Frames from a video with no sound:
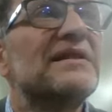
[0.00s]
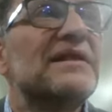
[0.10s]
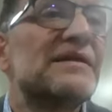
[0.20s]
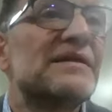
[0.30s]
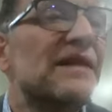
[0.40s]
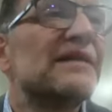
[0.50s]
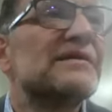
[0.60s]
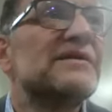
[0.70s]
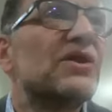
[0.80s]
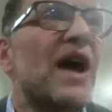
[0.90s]
Yes, yes,
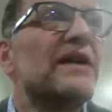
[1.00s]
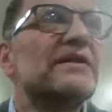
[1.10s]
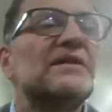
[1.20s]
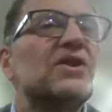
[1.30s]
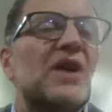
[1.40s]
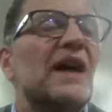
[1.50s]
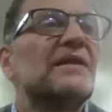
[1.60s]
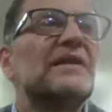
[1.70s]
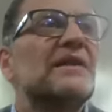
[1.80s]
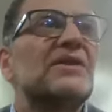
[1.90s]
you can, you can,
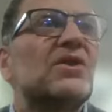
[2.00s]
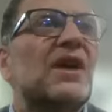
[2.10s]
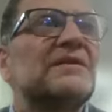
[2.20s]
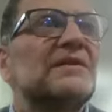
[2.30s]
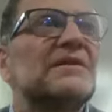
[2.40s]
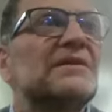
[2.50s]
you can.